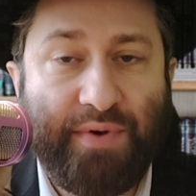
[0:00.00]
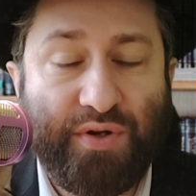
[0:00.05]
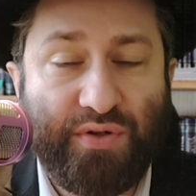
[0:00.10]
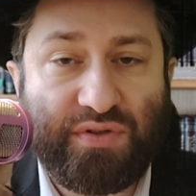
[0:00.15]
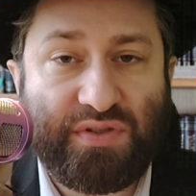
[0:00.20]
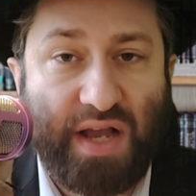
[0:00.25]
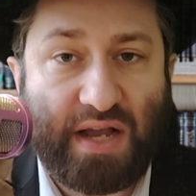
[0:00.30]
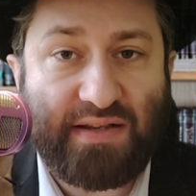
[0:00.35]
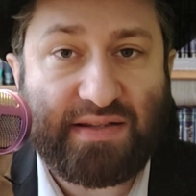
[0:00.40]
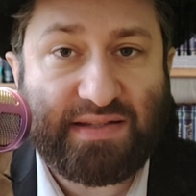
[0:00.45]
who
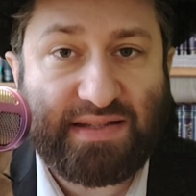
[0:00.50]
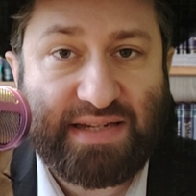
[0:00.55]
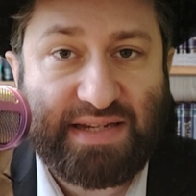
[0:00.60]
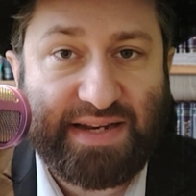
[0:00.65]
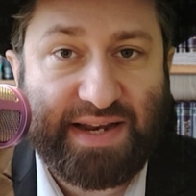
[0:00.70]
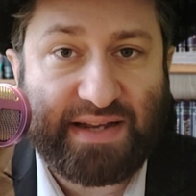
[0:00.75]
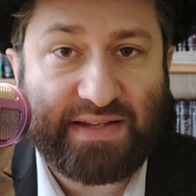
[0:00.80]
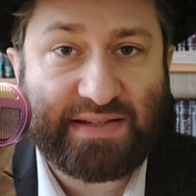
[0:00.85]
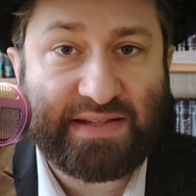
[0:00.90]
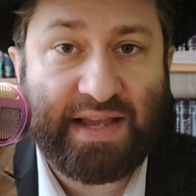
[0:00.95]
does
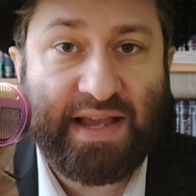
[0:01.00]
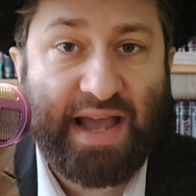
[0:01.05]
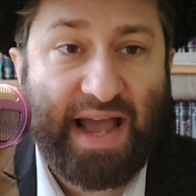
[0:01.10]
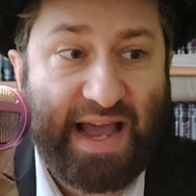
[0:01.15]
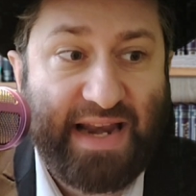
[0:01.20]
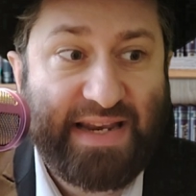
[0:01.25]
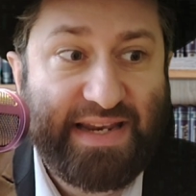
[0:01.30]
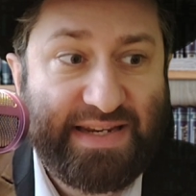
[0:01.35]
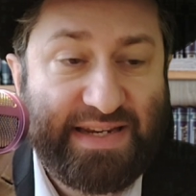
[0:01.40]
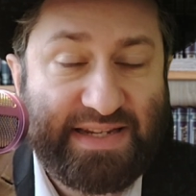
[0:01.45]
need us,
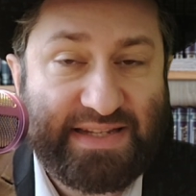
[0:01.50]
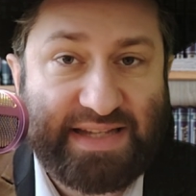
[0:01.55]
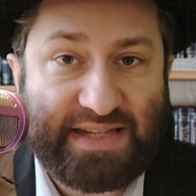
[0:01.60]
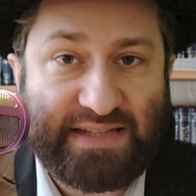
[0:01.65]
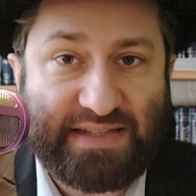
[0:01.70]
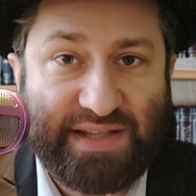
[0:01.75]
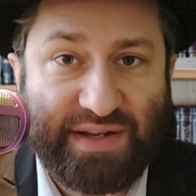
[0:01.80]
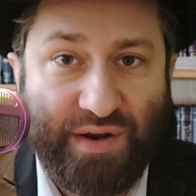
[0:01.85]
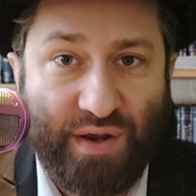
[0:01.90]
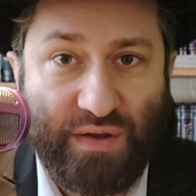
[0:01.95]
and he needs
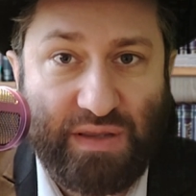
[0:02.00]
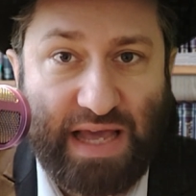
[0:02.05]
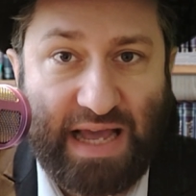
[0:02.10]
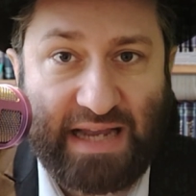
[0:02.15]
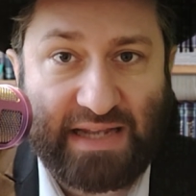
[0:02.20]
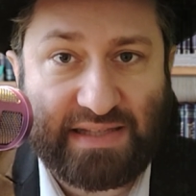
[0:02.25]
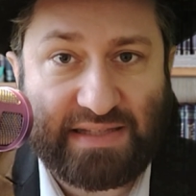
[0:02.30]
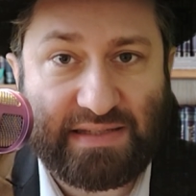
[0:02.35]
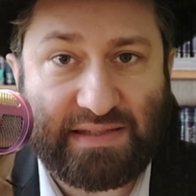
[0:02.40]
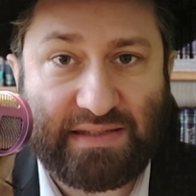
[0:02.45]
us to know
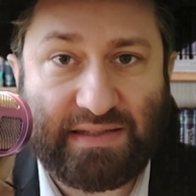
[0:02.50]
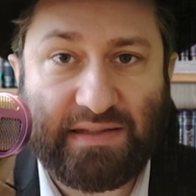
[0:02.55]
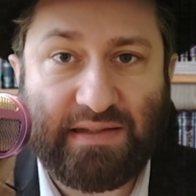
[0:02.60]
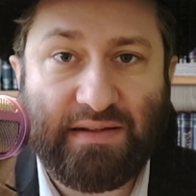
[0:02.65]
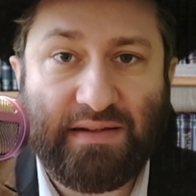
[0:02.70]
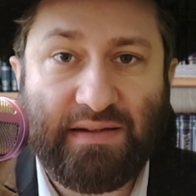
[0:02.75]
that.